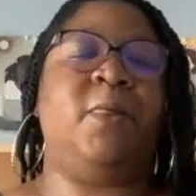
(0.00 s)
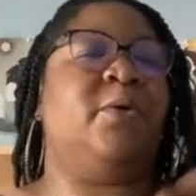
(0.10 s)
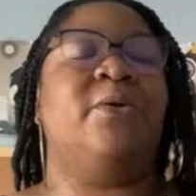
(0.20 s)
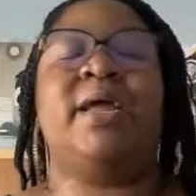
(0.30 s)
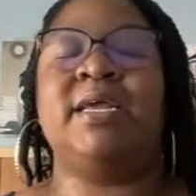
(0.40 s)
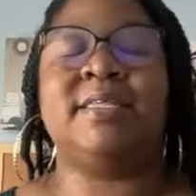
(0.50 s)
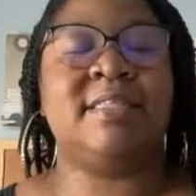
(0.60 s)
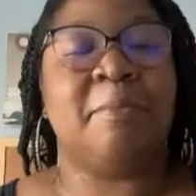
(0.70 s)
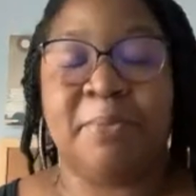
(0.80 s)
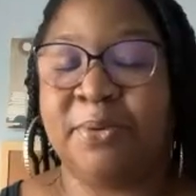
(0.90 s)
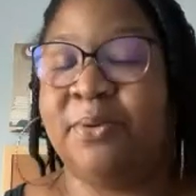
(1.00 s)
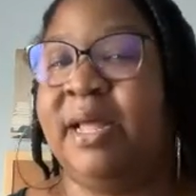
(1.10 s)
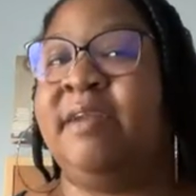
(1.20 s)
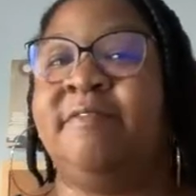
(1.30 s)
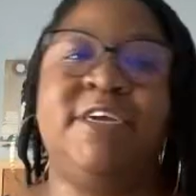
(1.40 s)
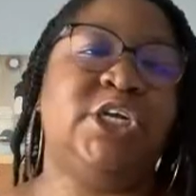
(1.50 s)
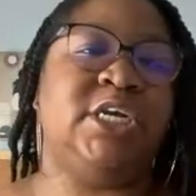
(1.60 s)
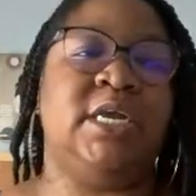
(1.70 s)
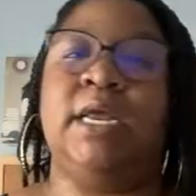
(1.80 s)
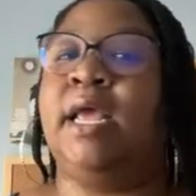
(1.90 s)
Creating simple and
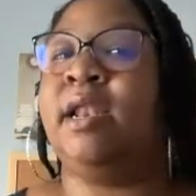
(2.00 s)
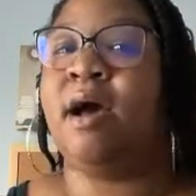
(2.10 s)
efficient and